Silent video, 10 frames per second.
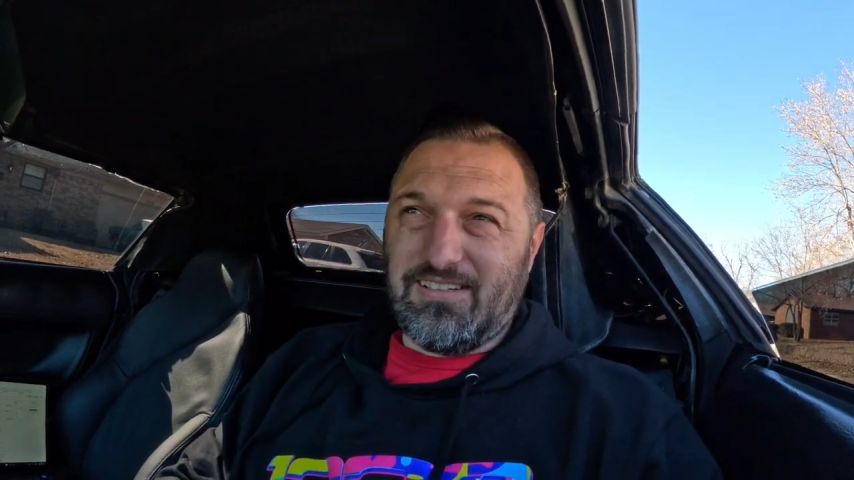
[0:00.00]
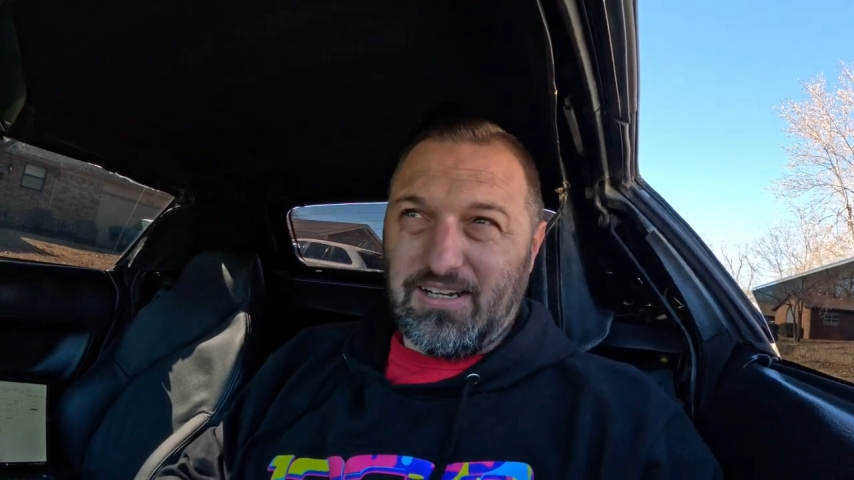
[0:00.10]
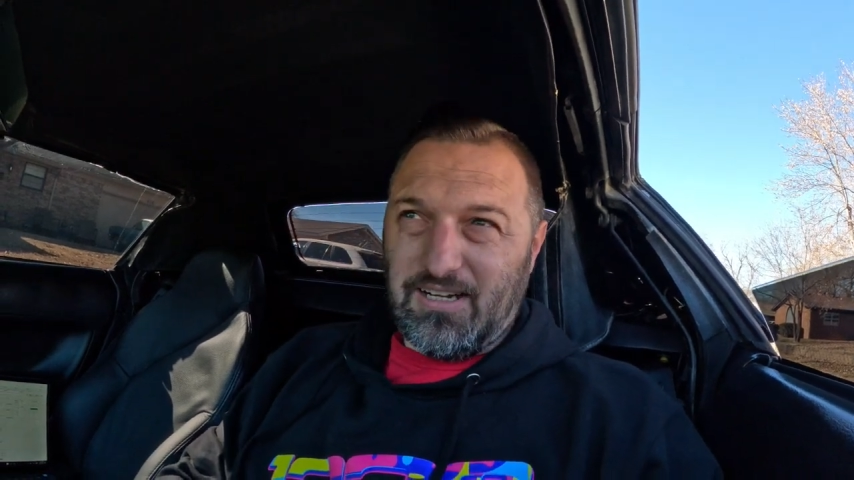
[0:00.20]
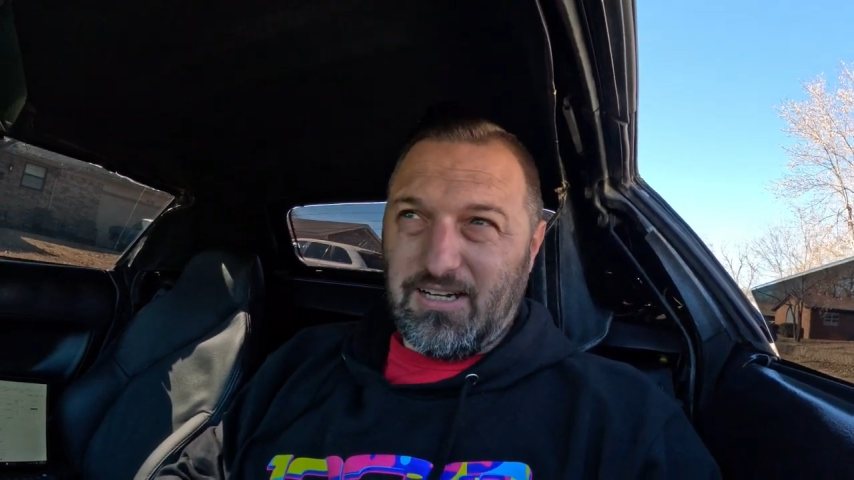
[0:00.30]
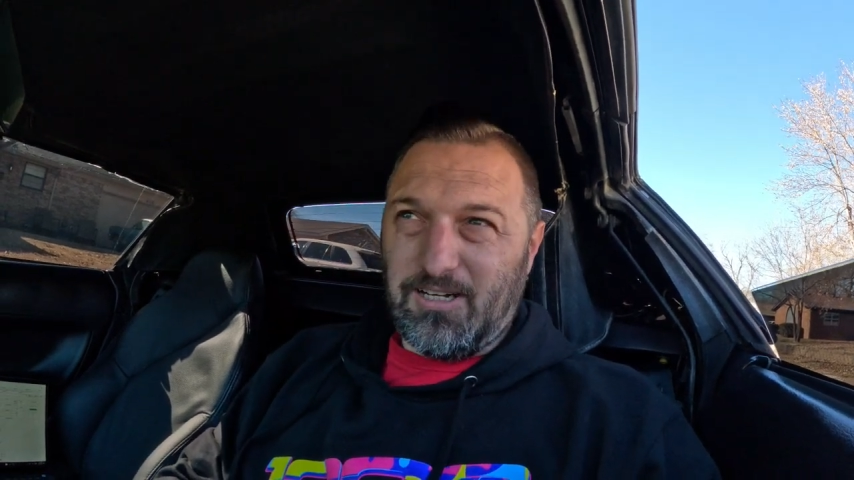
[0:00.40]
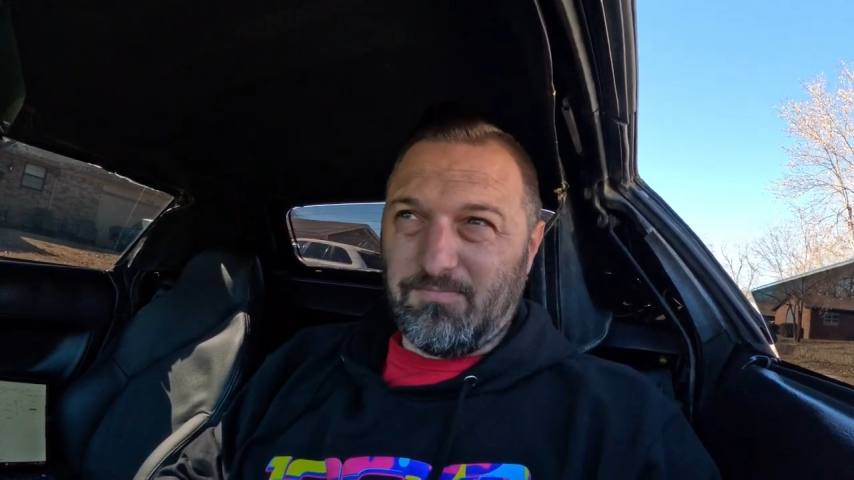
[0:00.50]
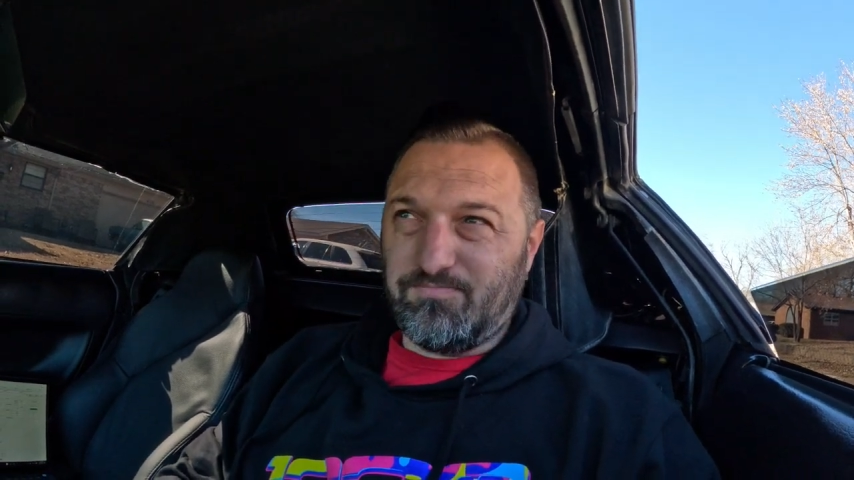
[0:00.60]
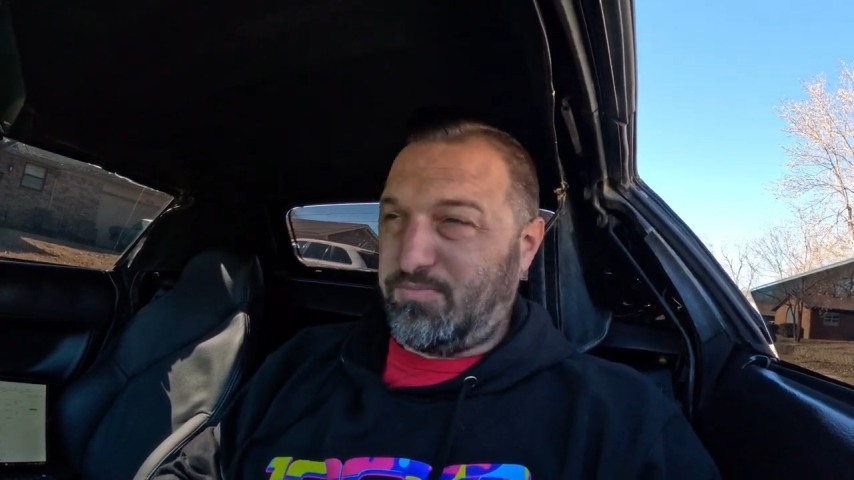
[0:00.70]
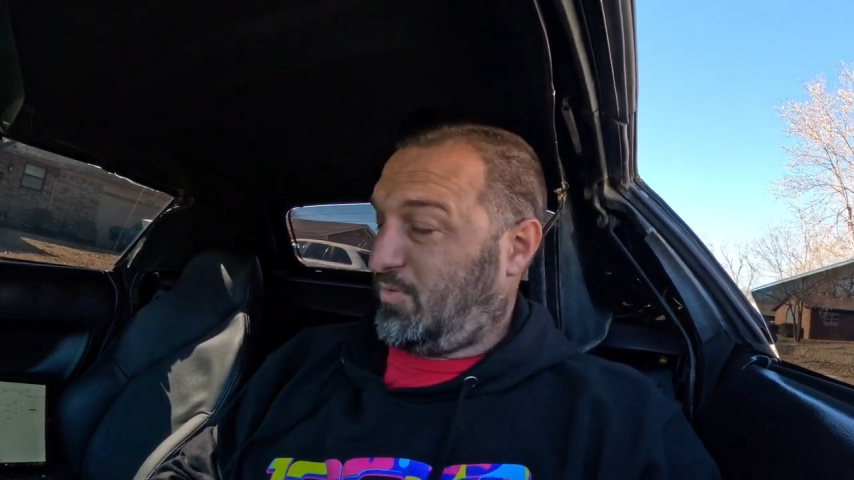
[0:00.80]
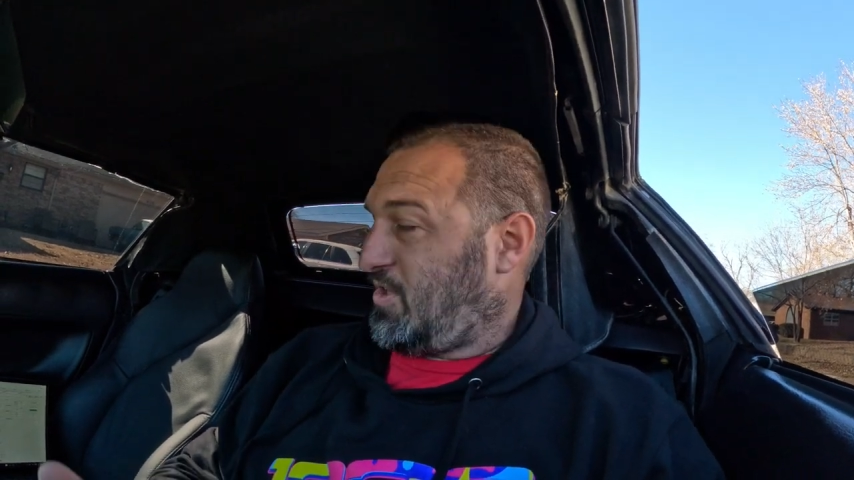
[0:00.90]

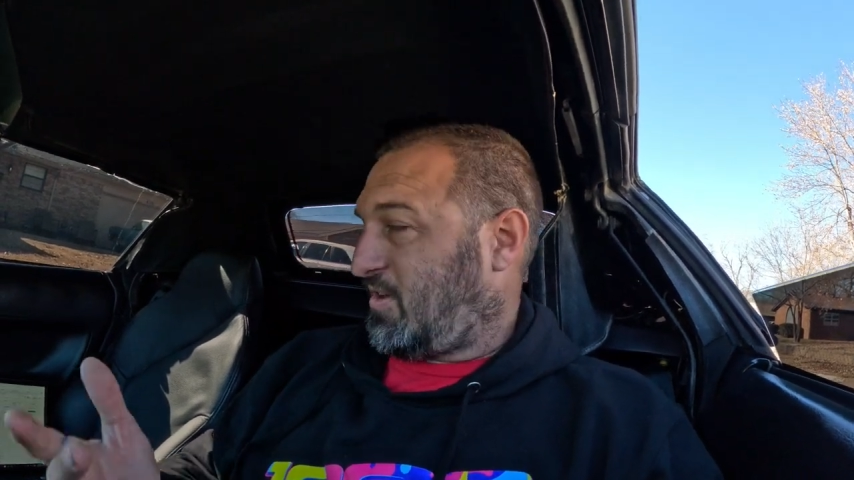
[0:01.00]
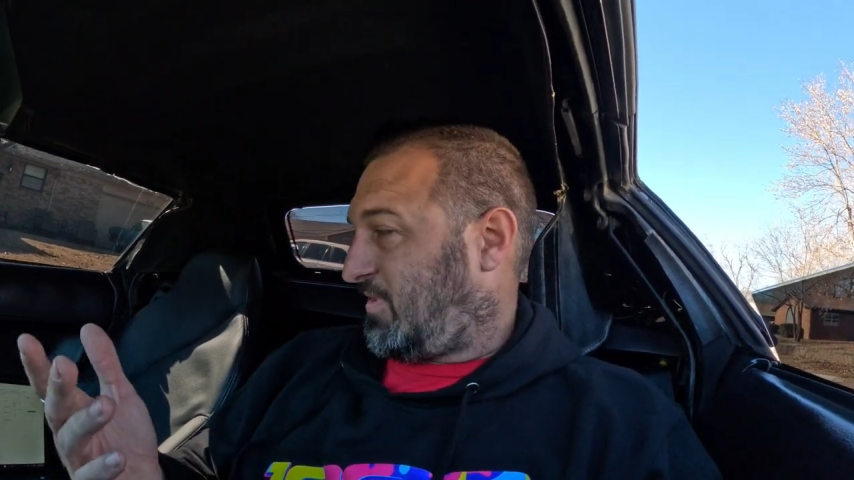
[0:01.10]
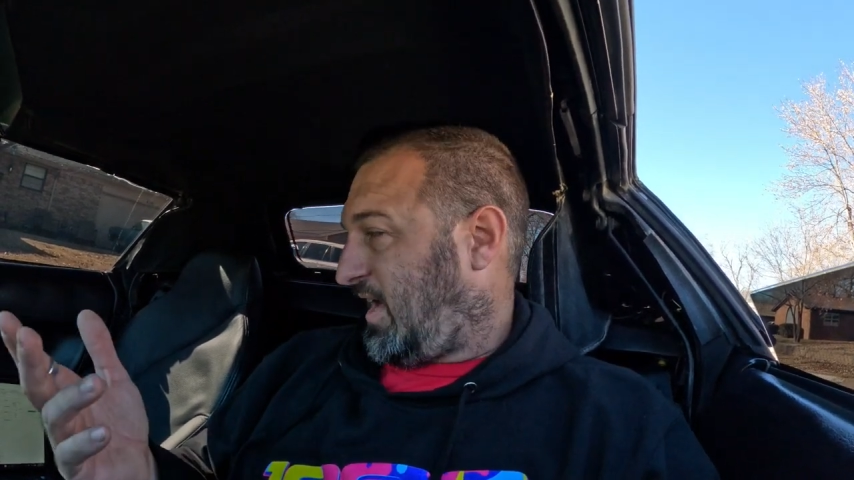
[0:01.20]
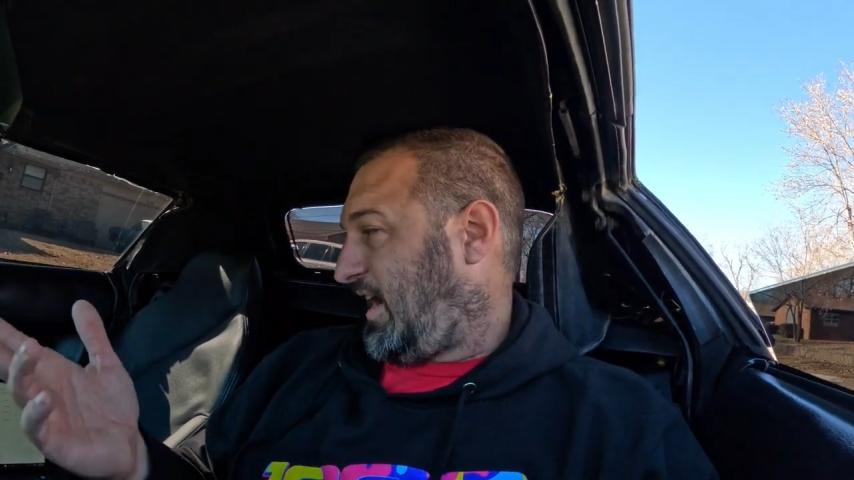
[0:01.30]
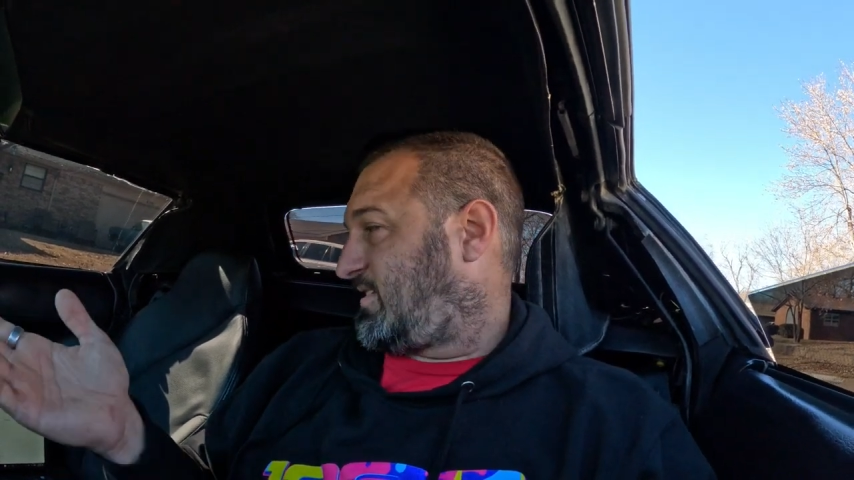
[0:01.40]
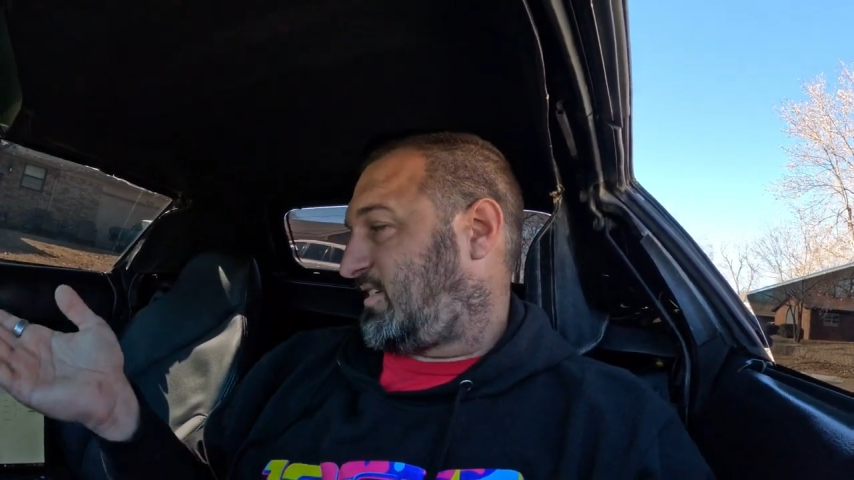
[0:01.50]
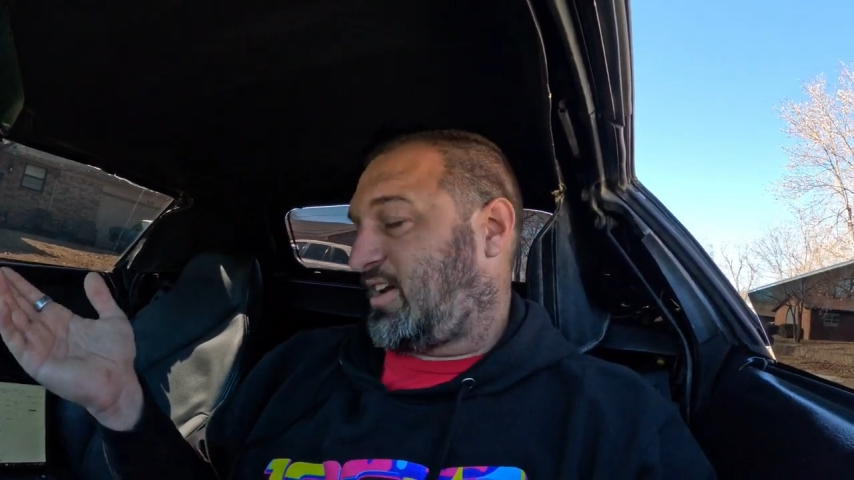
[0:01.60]
but when you give it gas,